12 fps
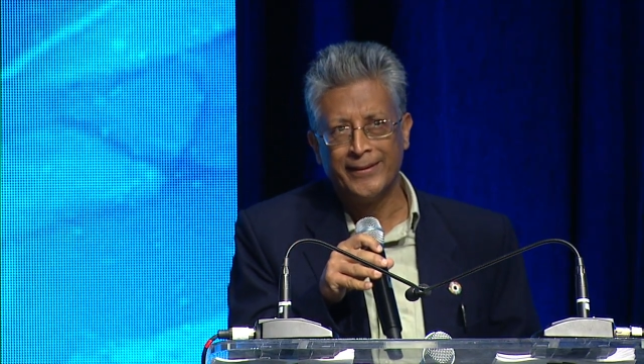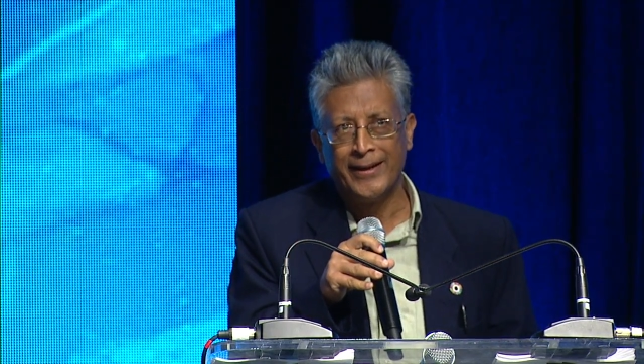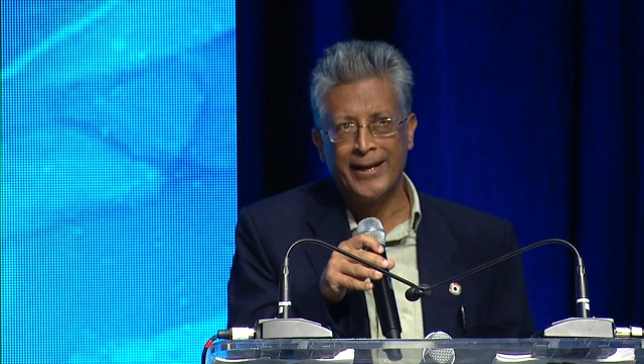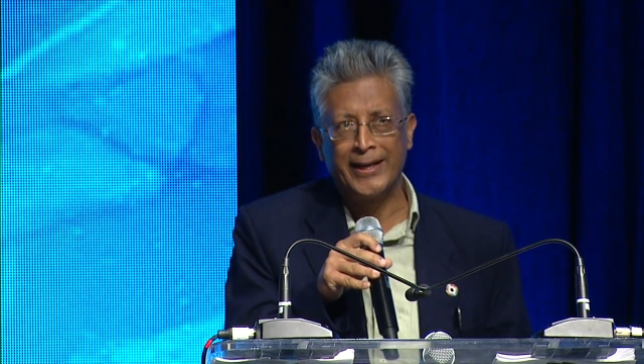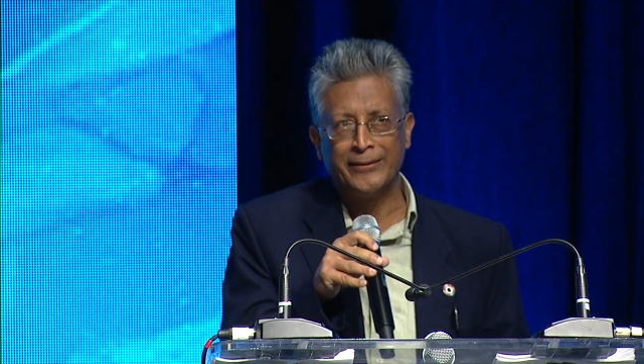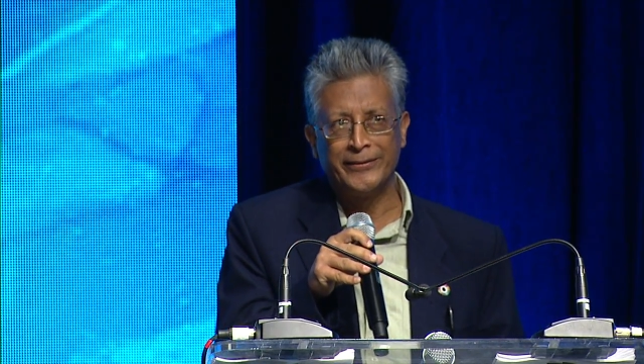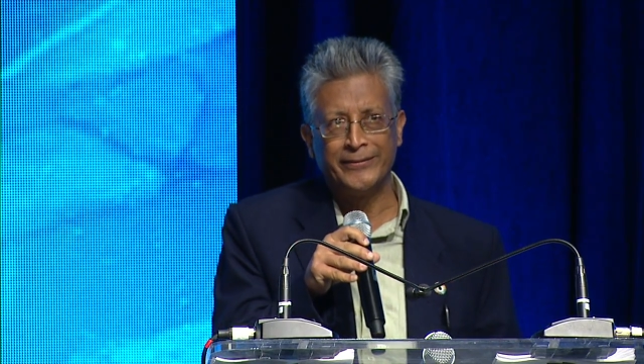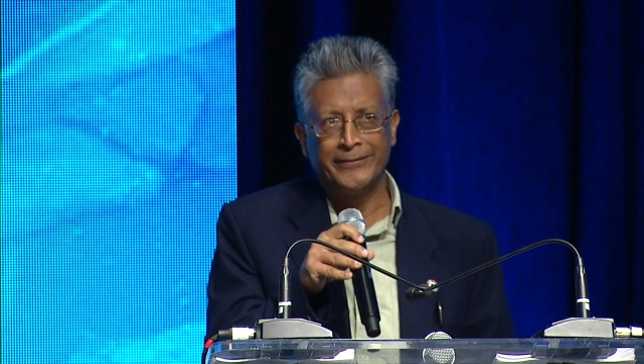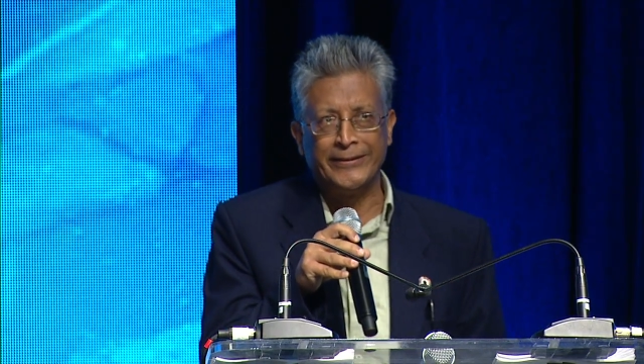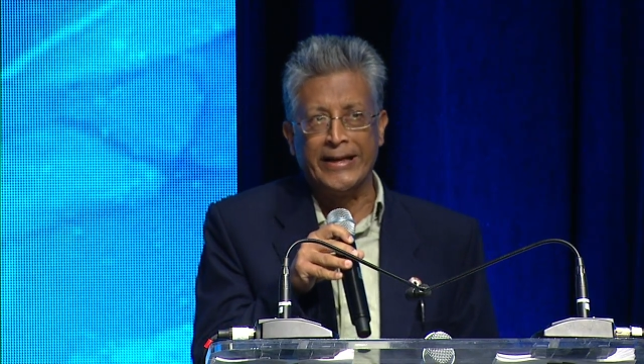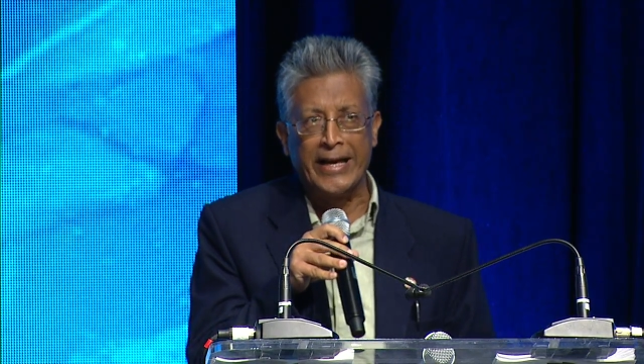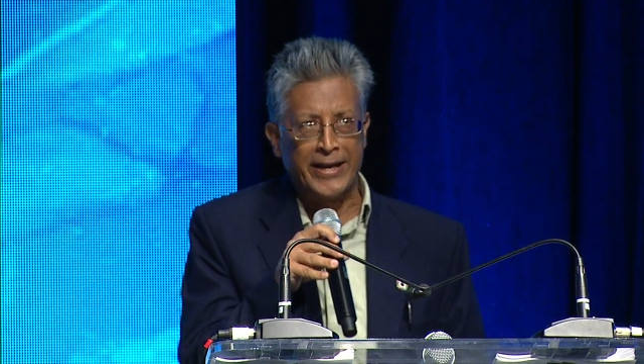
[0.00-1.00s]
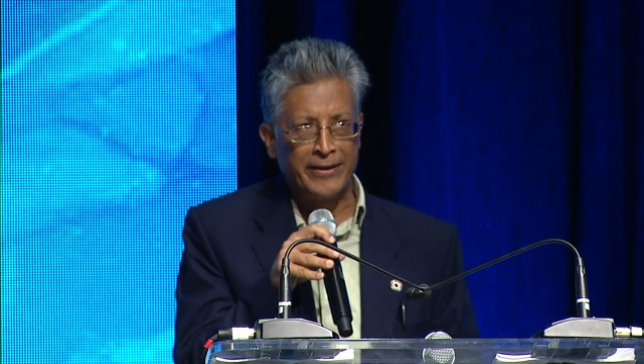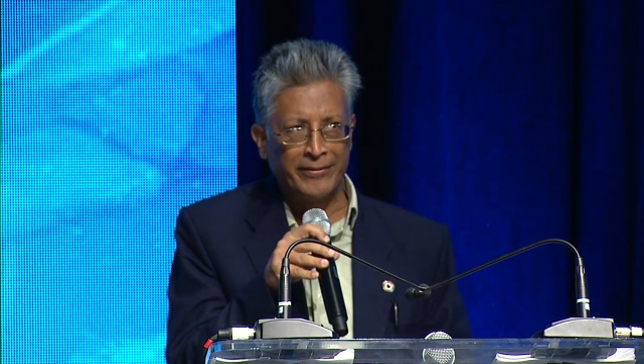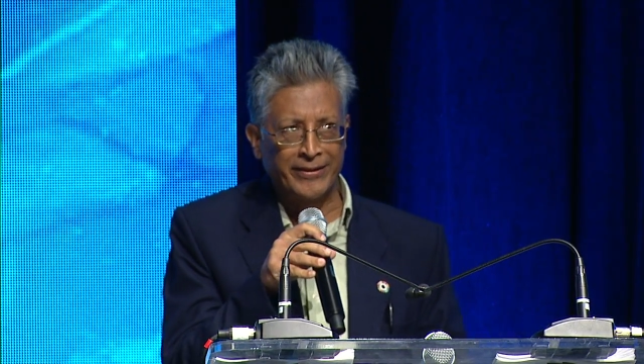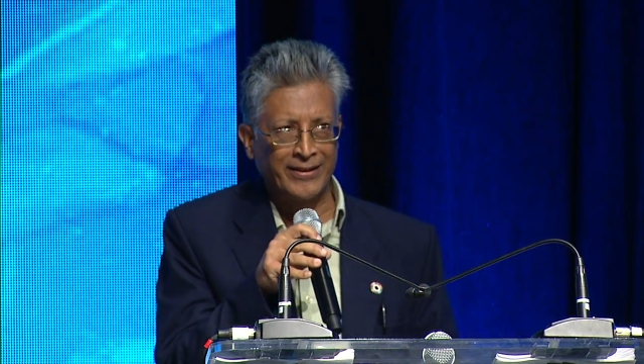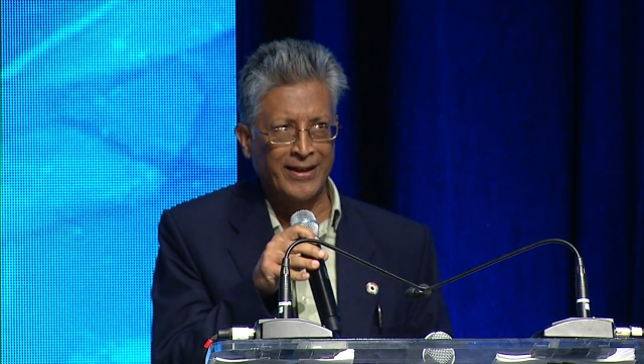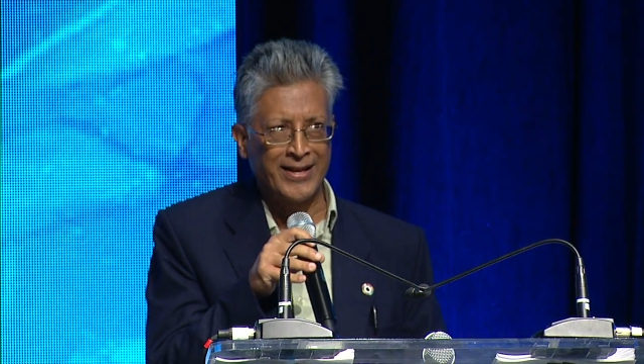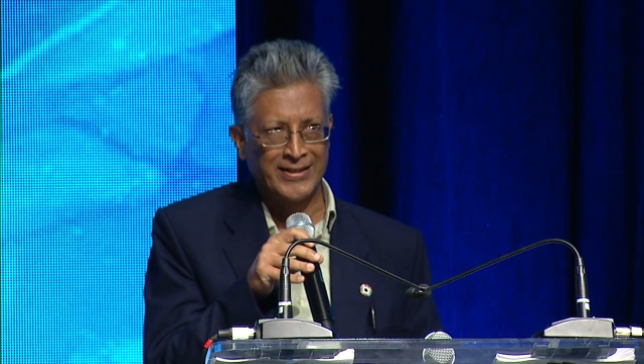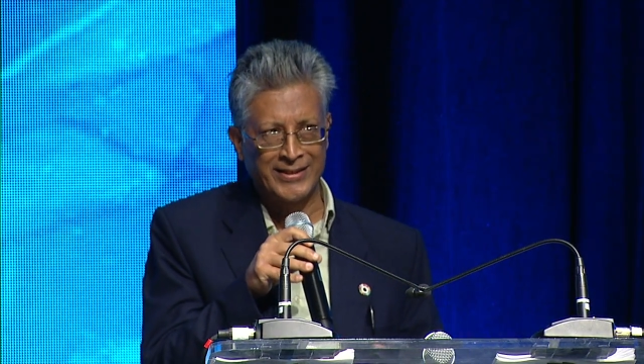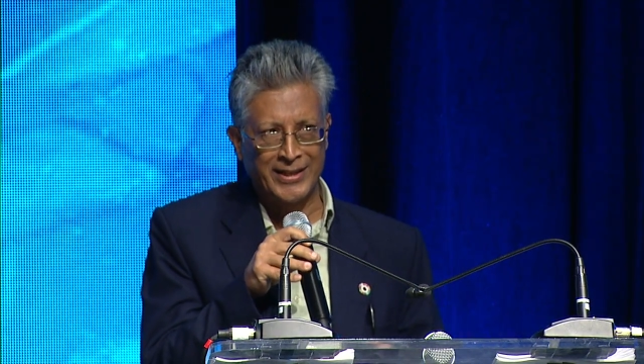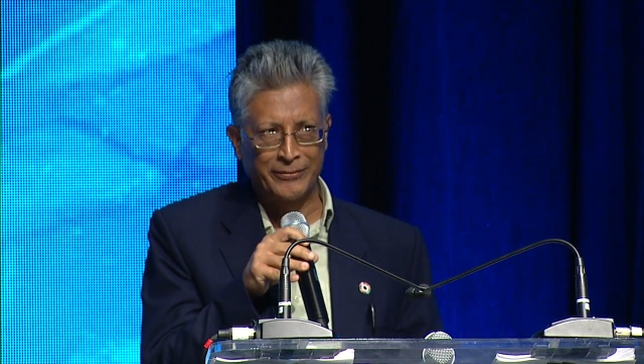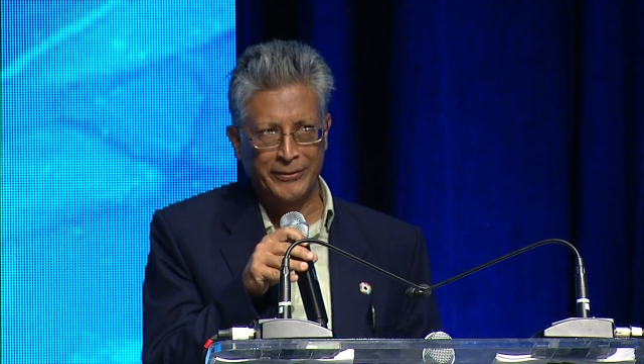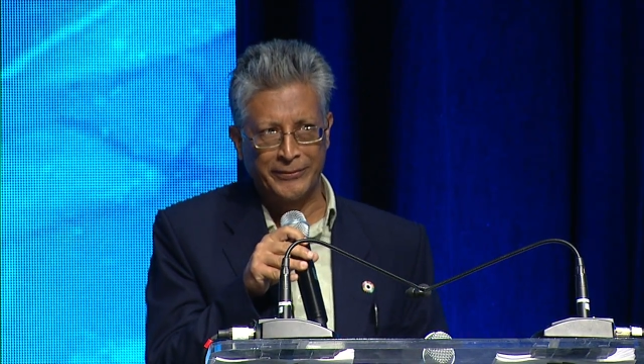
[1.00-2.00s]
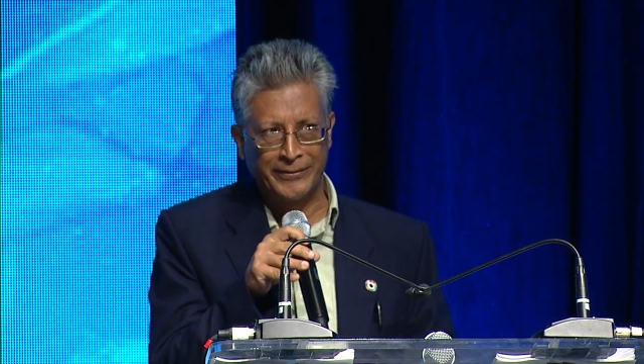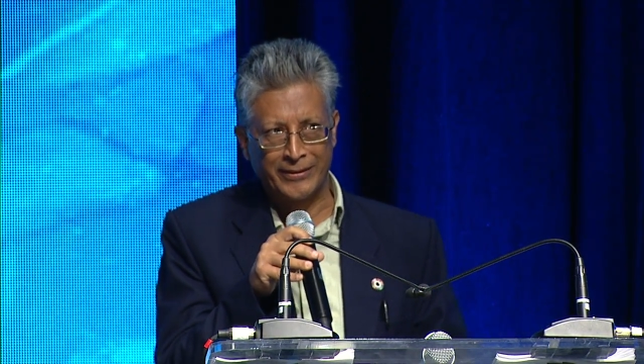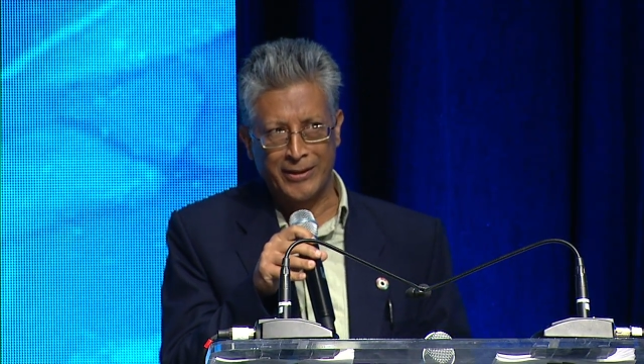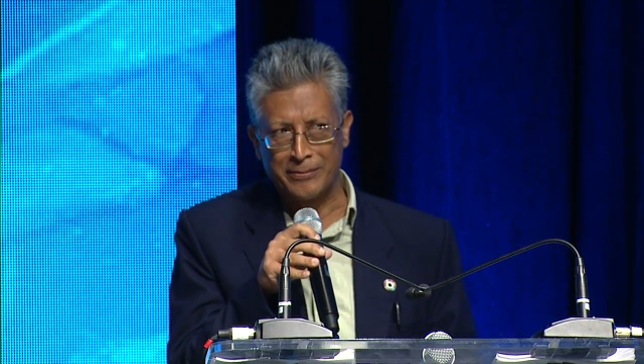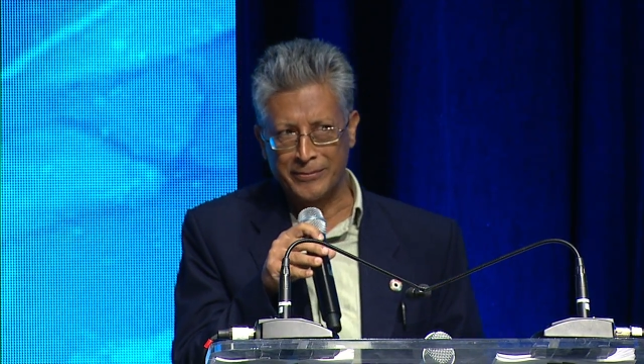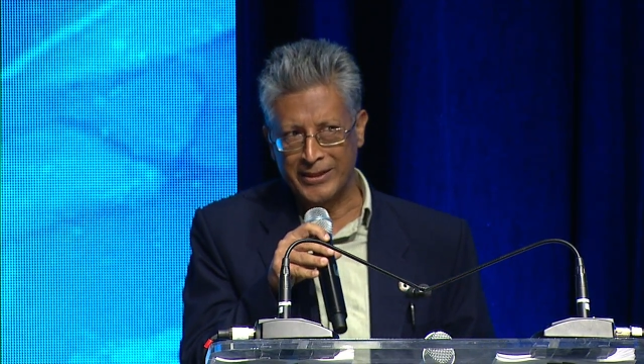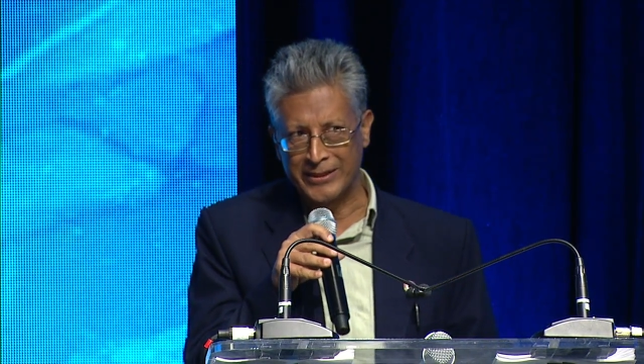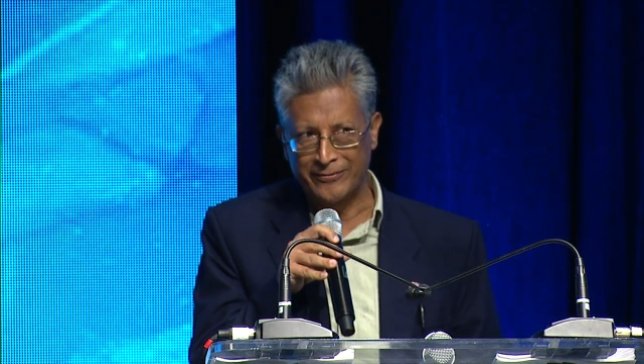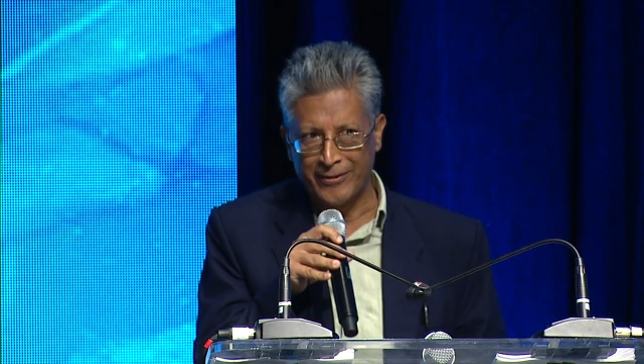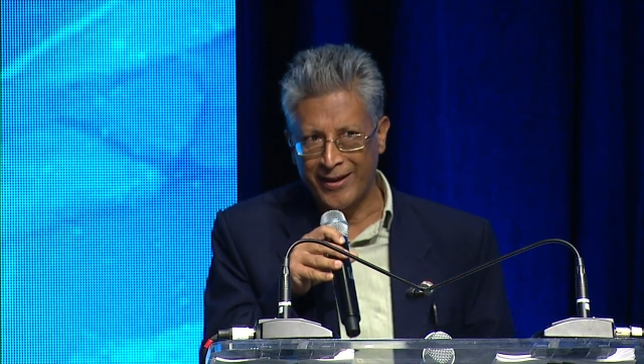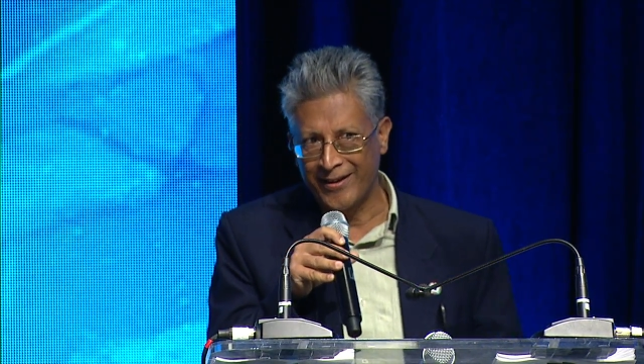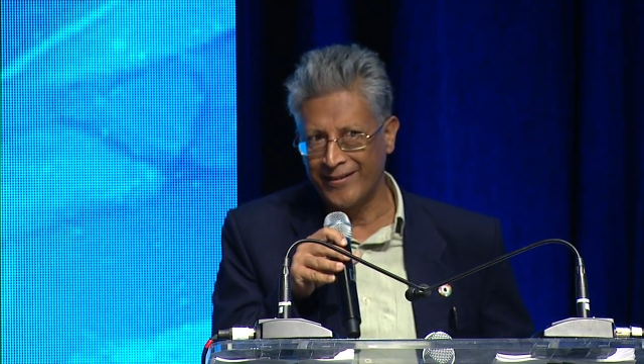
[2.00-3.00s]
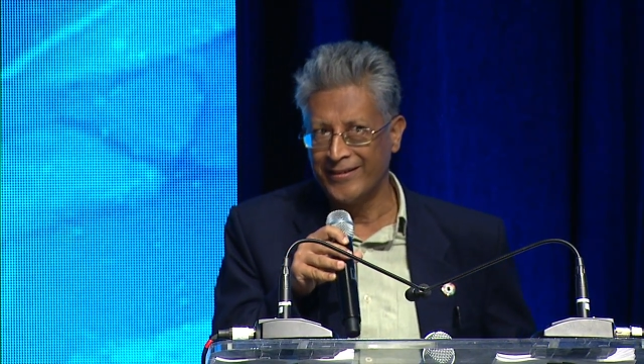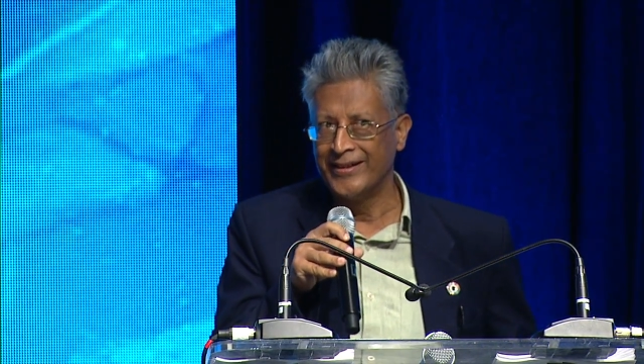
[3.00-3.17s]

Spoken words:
And we never realized that we will come this far.